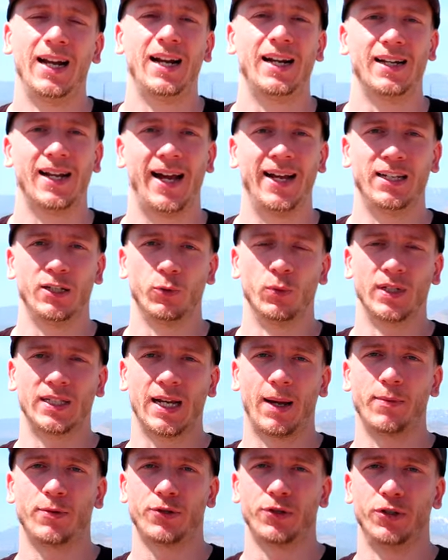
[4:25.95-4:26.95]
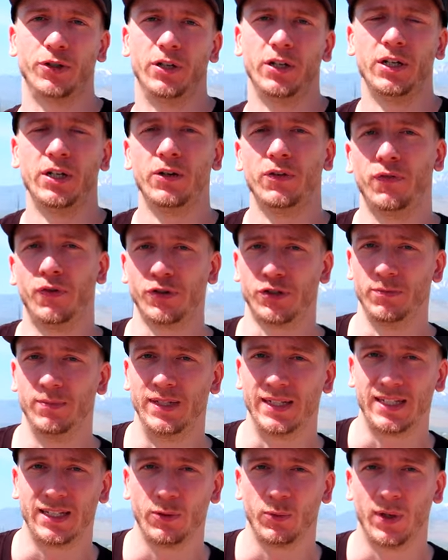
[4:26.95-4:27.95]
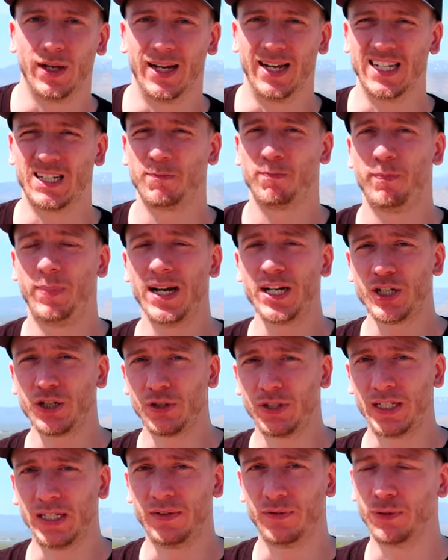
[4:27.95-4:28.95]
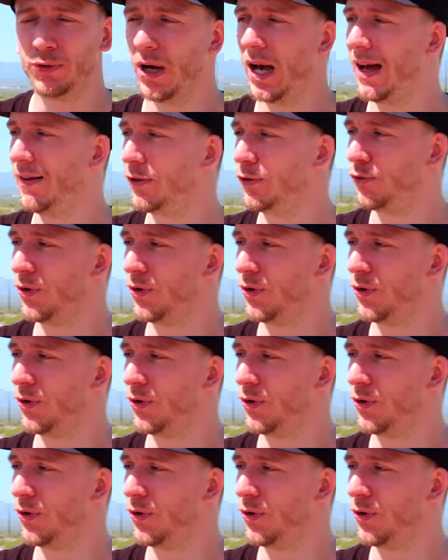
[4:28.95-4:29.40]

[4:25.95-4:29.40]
light you will capture for the Milky Way, especially if you don't have a